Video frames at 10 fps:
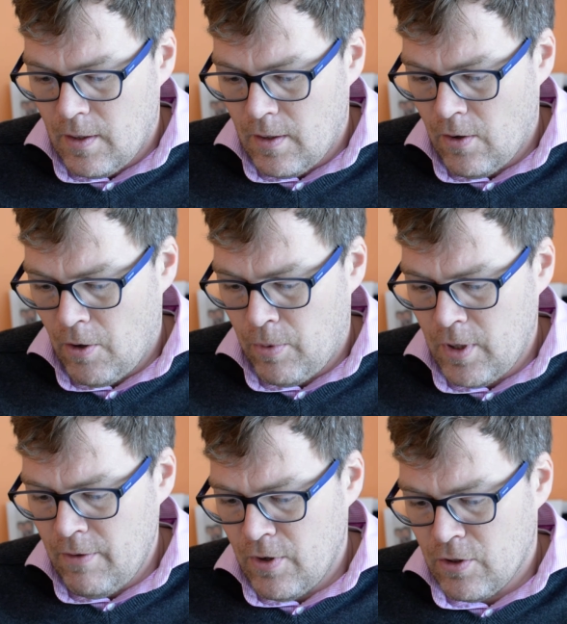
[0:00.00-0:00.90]
Now, I
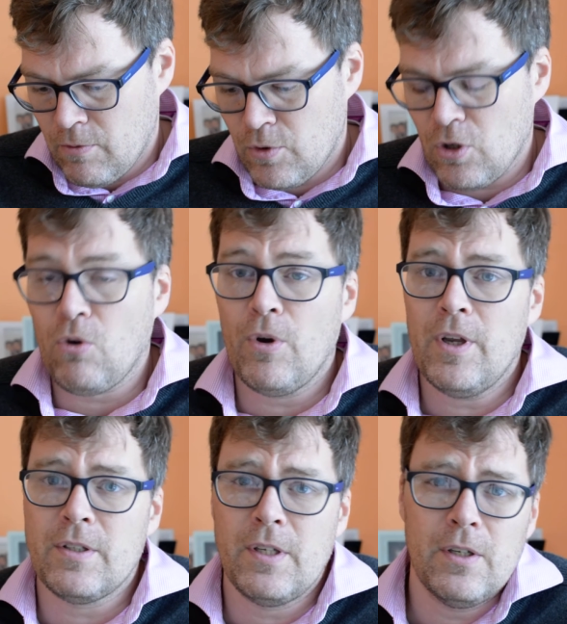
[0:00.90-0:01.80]
believe there's some
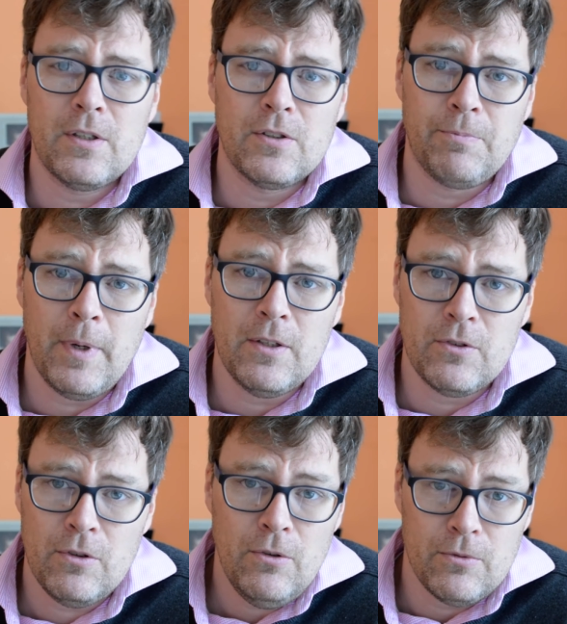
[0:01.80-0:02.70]
sequoias here in
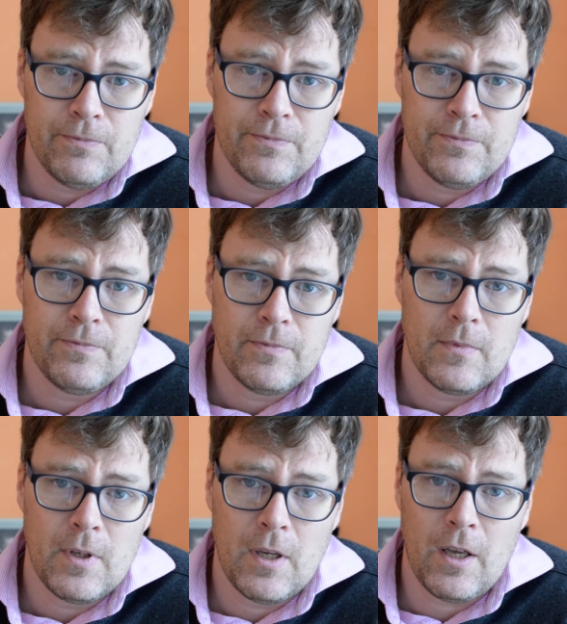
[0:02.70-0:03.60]
Spain too.
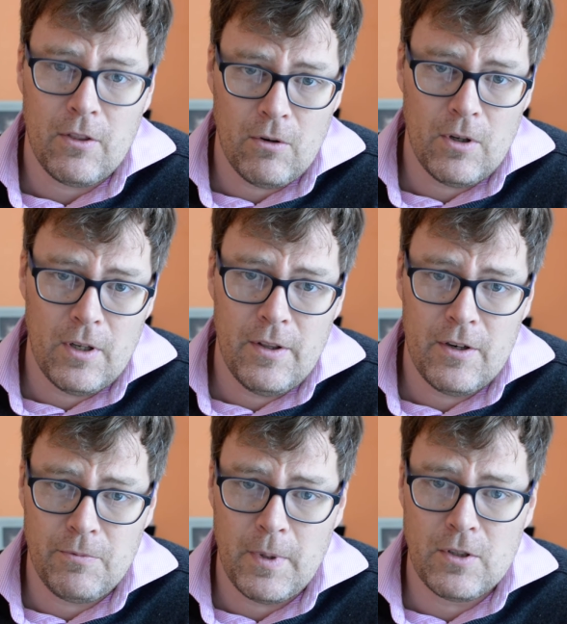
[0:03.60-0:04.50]
In Cazorla,
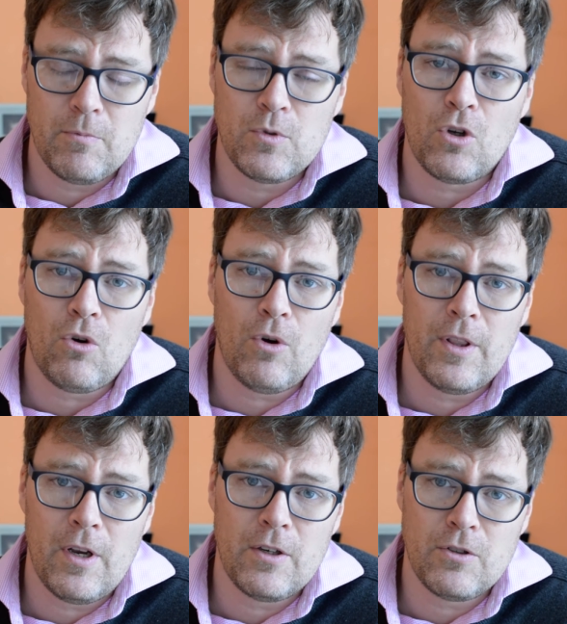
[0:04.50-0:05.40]
there
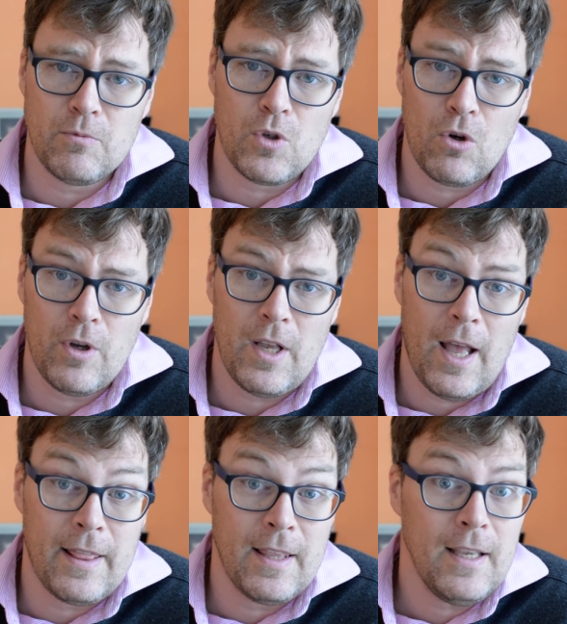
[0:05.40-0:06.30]
are some sequoia.
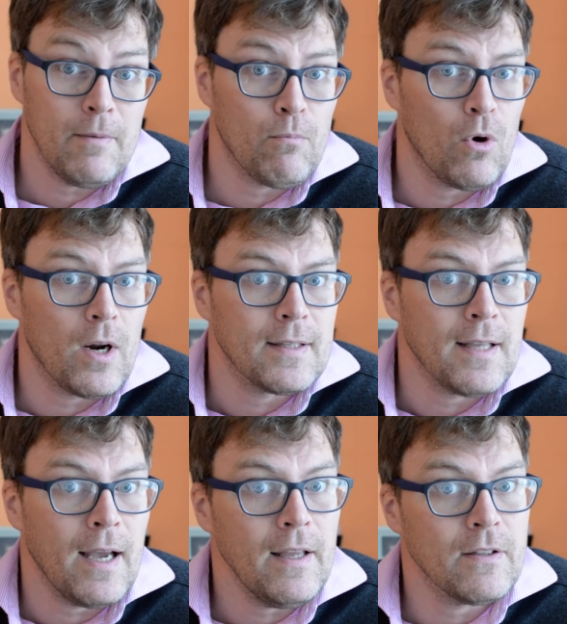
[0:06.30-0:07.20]
I think in
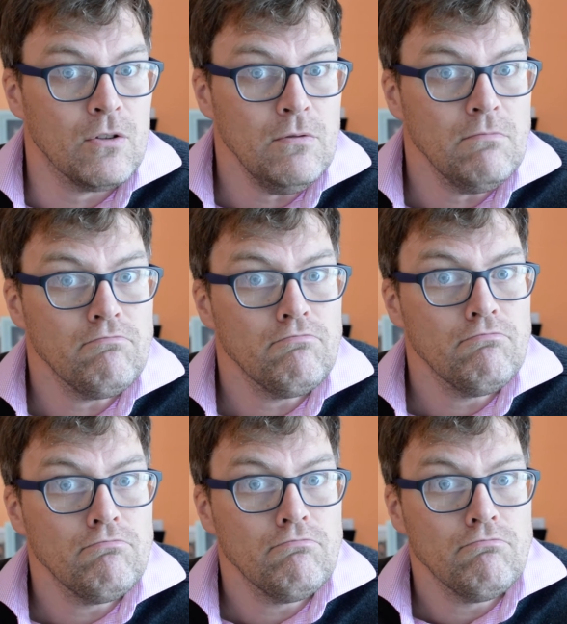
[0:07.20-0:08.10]
Moratalla too.
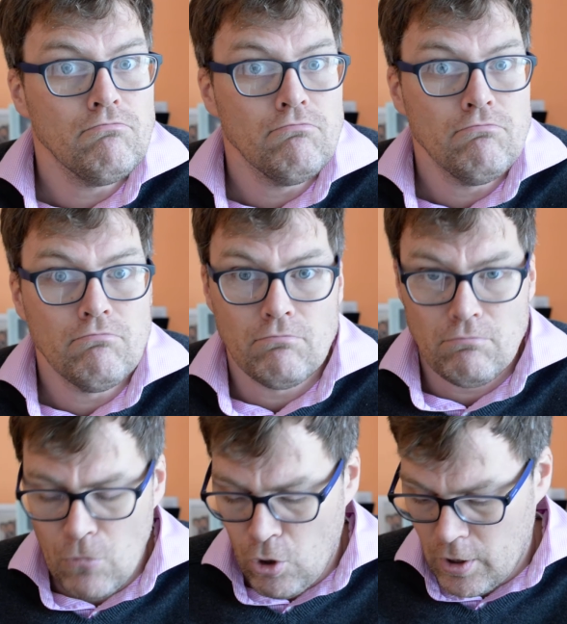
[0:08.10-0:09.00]

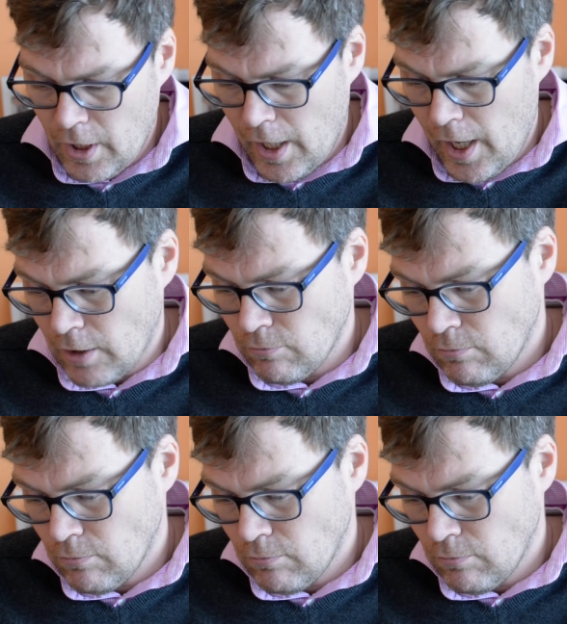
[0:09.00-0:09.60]
Moratalla.